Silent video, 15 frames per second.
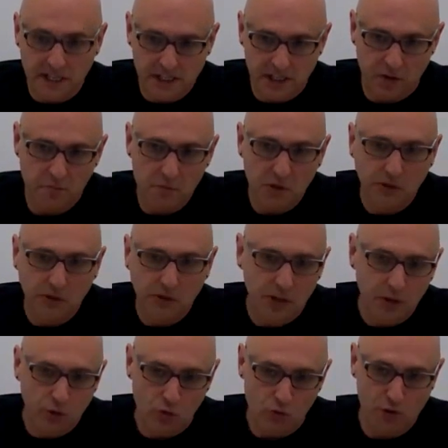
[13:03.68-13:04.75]
you basically build
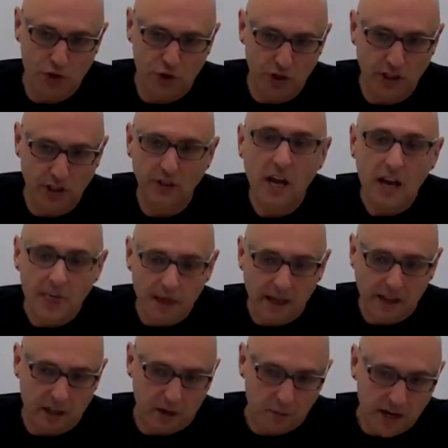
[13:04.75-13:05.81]
it into a machine
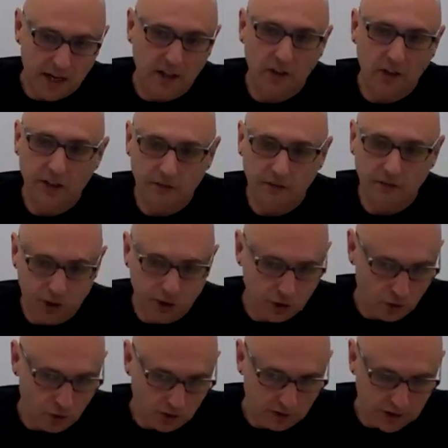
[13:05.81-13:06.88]
that automatically
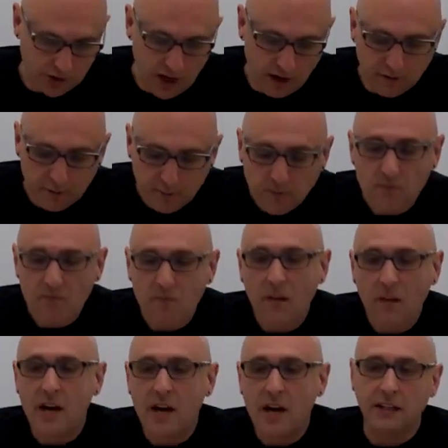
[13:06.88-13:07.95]
enforces all of that stuff.
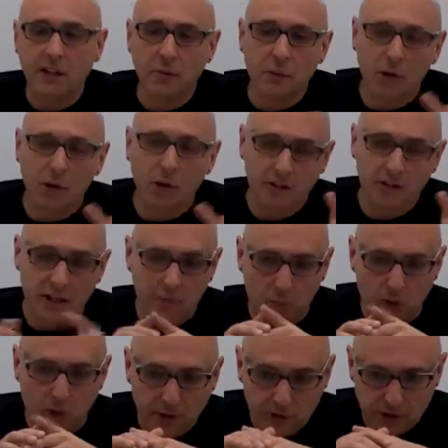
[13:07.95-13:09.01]
Another part of the
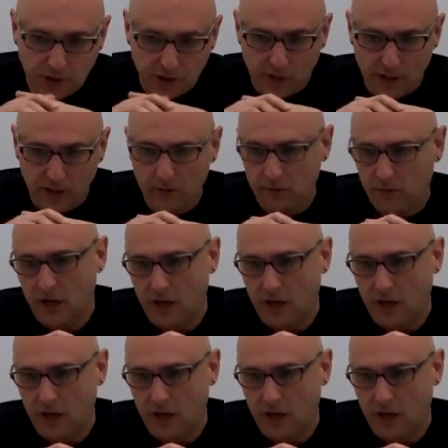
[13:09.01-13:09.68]
promise theory,